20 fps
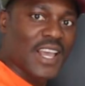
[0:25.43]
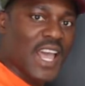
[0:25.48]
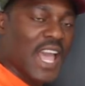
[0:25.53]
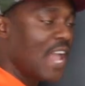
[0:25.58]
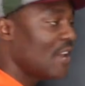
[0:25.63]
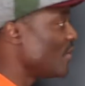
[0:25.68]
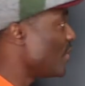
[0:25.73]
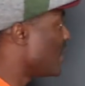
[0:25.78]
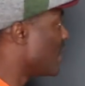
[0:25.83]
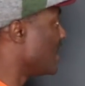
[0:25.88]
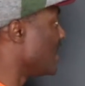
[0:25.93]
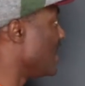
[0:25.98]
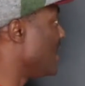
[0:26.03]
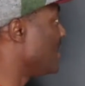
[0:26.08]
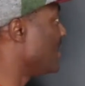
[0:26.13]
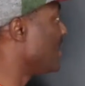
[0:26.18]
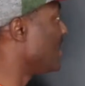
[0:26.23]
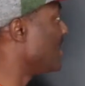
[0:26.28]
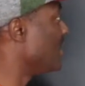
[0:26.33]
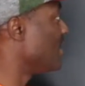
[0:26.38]
and you can
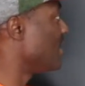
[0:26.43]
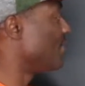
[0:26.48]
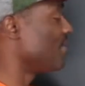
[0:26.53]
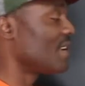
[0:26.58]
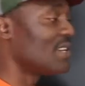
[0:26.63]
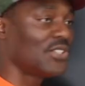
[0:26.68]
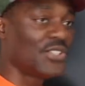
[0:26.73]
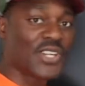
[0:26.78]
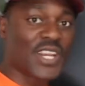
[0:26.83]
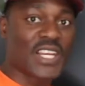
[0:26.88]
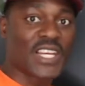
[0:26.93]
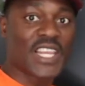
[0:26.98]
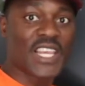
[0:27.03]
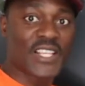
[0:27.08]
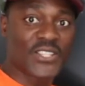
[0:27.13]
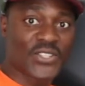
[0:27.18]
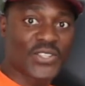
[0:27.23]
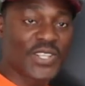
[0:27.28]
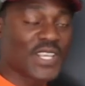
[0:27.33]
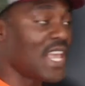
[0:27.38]
easily differentiate
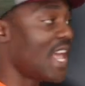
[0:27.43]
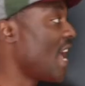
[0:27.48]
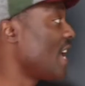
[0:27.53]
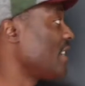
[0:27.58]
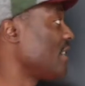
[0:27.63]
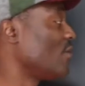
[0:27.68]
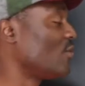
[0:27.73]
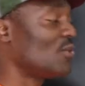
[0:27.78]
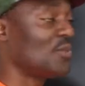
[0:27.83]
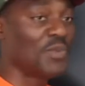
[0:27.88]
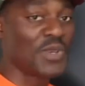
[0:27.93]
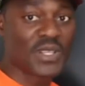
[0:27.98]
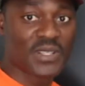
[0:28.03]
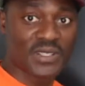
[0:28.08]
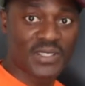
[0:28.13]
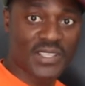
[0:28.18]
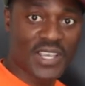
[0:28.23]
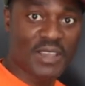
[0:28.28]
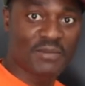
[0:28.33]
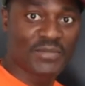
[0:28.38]
e to the x it will be the
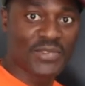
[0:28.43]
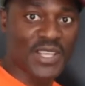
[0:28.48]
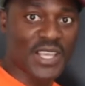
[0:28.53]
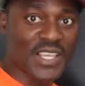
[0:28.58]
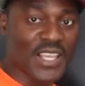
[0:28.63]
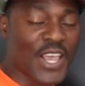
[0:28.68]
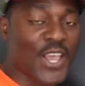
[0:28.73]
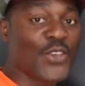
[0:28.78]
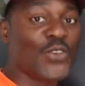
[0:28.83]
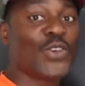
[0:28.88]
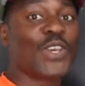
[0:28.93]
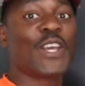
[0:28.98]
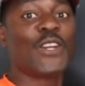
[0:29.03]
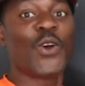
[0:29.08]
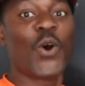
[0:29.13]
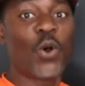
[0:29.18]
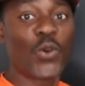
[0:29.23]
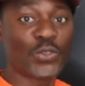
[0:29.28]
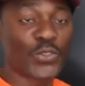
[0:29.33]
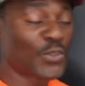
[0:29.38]
same thing you can
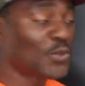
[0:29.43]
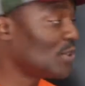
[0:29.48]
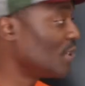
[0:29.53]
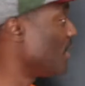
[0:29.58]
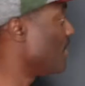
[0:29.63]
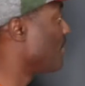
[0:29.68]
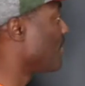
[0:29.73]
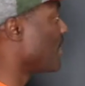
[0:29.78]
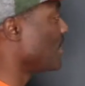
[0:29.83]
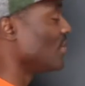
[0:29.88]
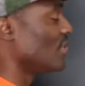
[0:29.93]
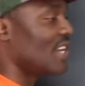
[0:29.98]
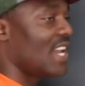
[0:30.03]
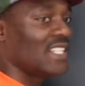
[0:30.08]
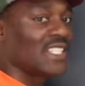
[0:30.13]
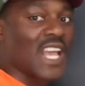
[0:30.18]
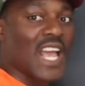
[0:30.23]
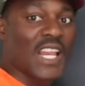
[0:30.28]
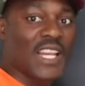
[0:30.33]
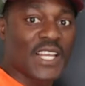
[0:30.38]
also
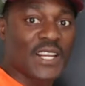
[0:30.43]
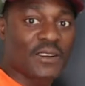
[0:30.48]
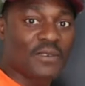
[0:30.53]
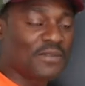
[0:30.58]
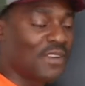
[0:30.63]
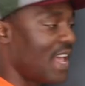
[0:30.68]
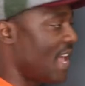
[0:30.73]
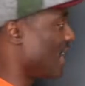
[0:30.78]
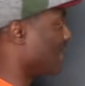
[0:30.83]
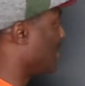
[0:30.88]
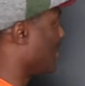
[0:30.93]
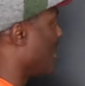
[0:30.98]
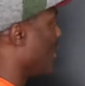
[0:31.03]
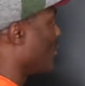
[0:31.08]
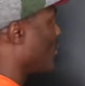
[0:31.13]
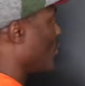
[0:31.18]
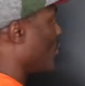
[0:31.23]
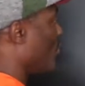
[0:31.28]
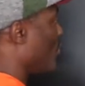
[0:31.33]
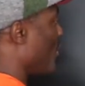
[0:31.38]
differentiate ln of x
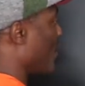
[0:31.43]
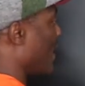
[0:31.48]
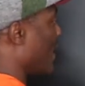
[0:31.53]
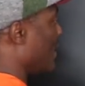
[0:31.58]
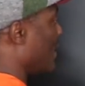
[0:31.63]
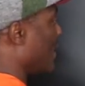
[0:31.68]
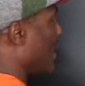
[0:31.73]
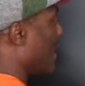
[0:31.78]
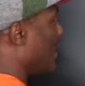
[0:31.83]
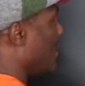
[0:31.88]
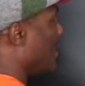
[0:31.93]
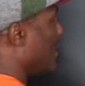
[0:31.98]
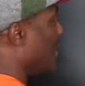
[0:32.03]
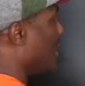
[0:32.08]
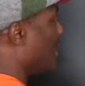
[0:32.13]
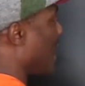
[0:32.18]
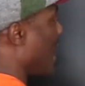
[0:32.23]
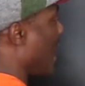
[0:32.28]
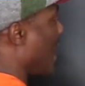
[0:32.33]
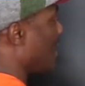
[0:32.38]
so we can take d
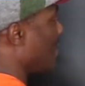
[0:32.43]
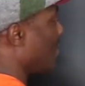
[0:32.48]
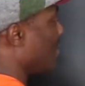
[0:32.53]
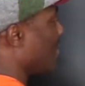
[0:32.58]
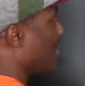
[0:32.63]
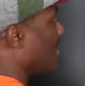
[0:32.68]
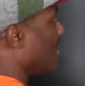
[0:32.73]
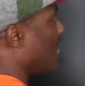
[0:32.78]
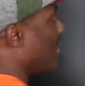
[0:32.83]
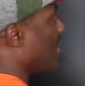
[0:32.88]
dx